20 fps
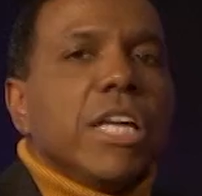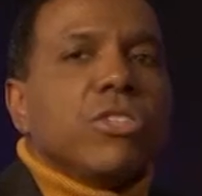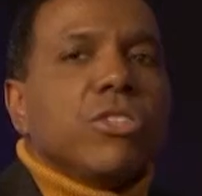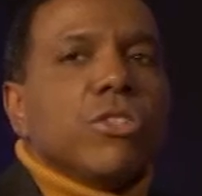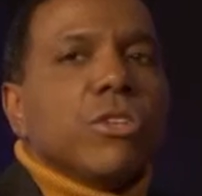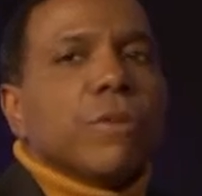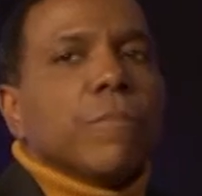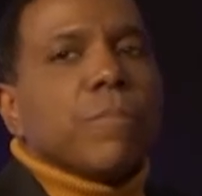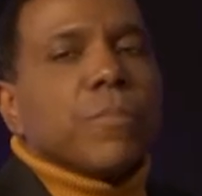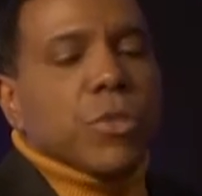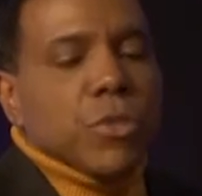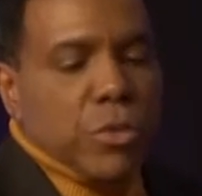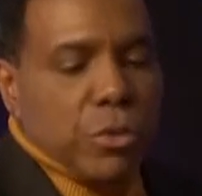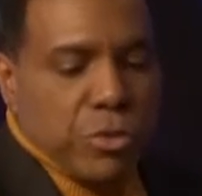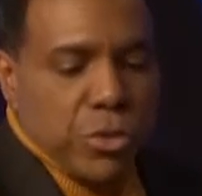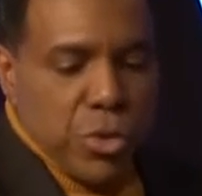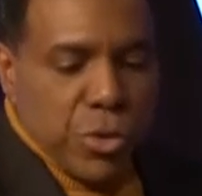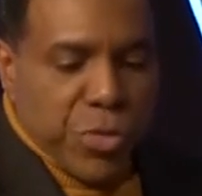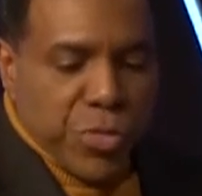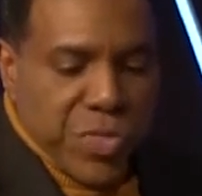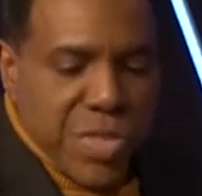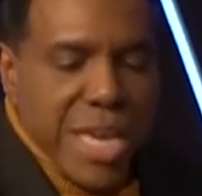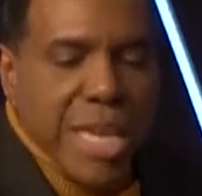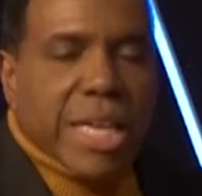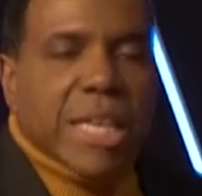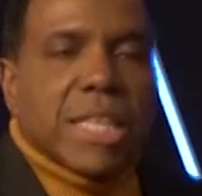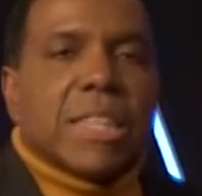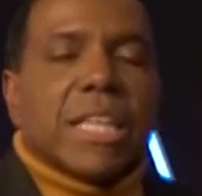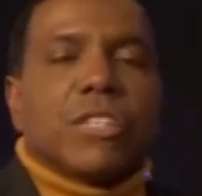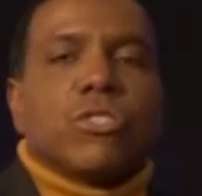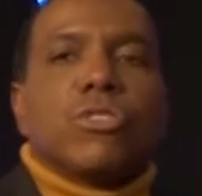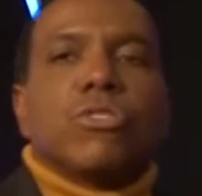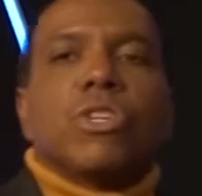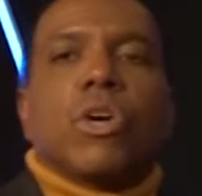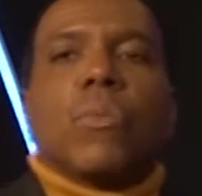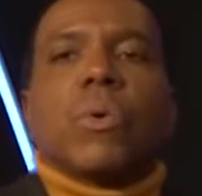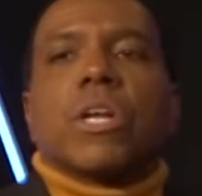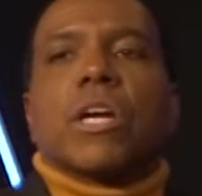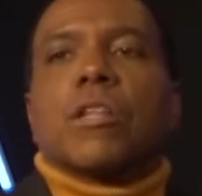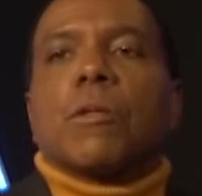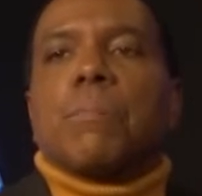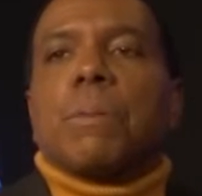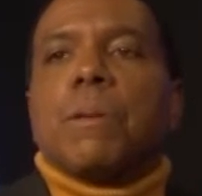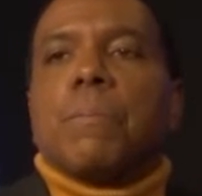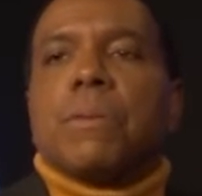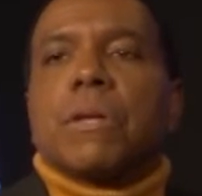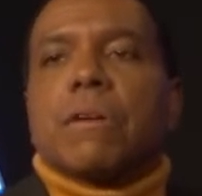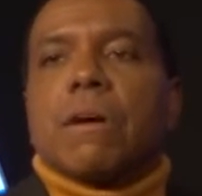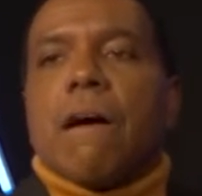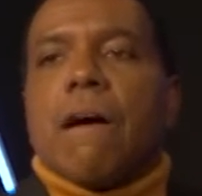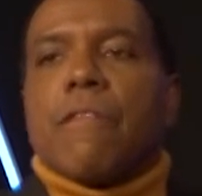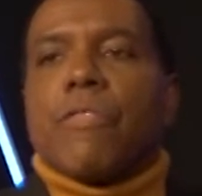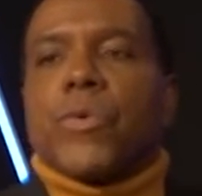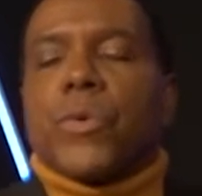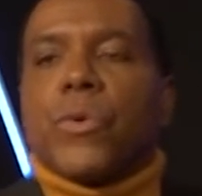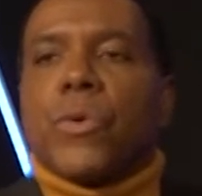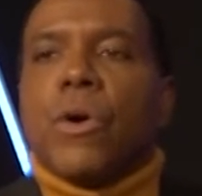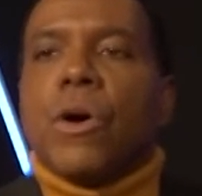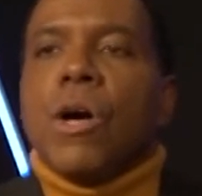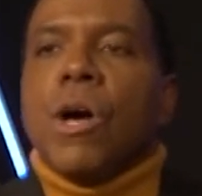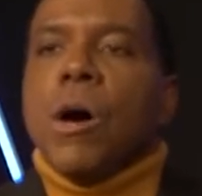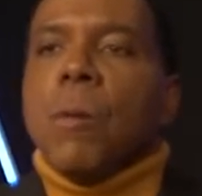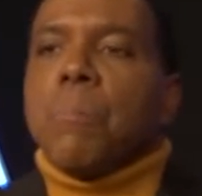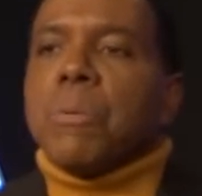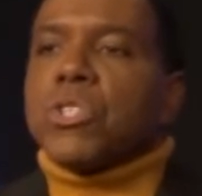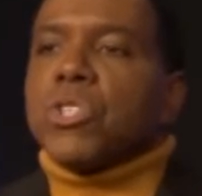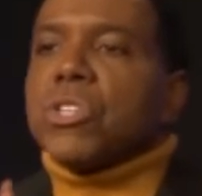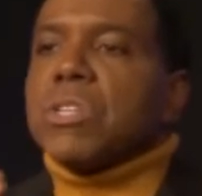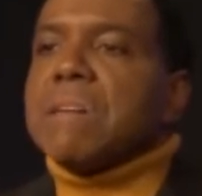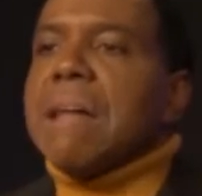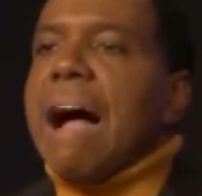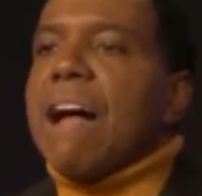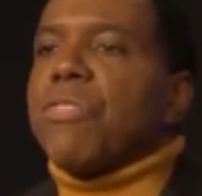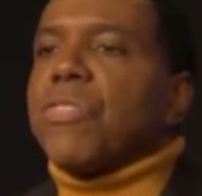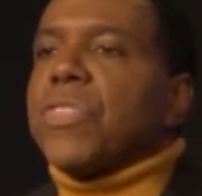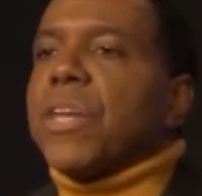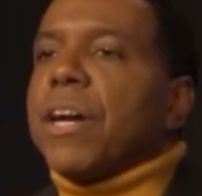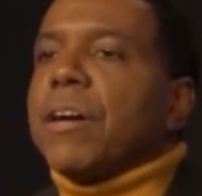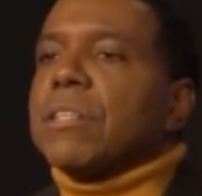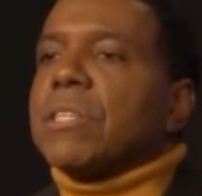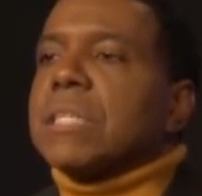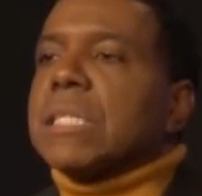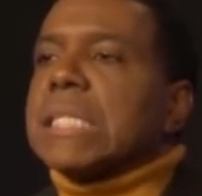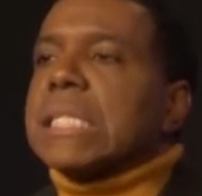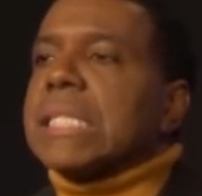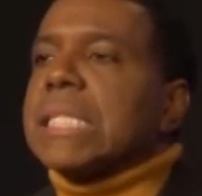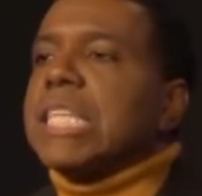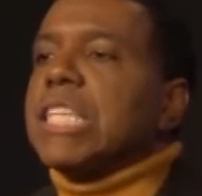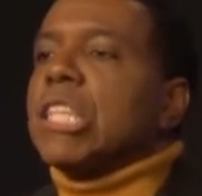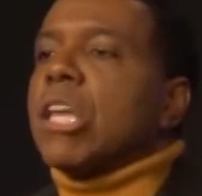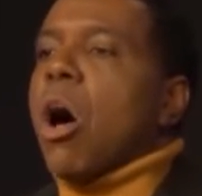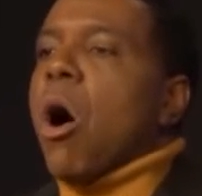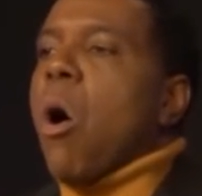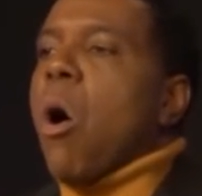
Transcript: you're thinking that you know what other people have gone through, but you're not there to see the